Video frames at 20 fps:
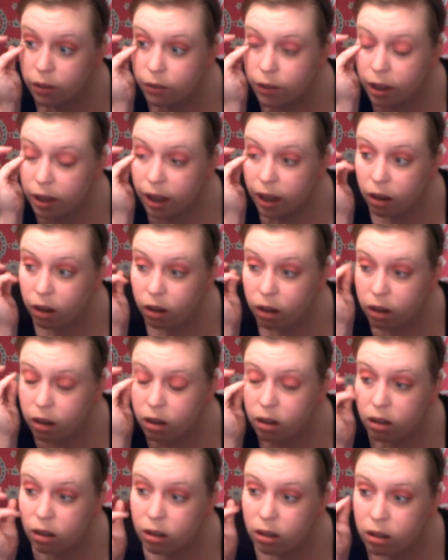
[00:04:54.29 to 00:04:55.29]
fell out.
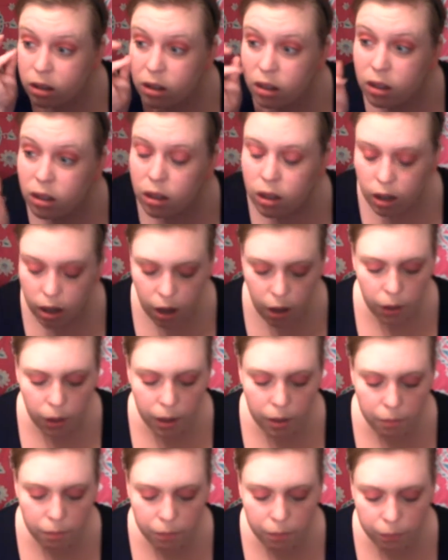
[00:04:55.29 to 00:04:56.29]

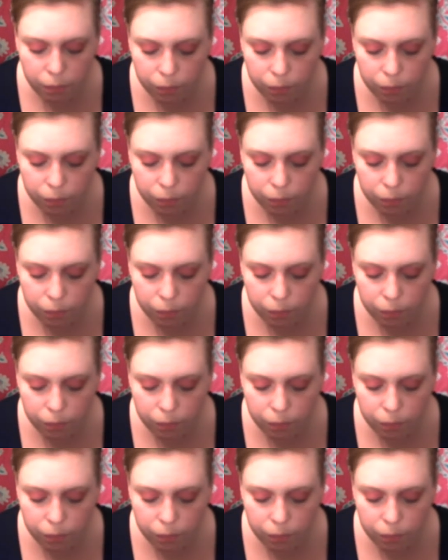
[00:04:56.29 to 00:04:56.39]
Okay.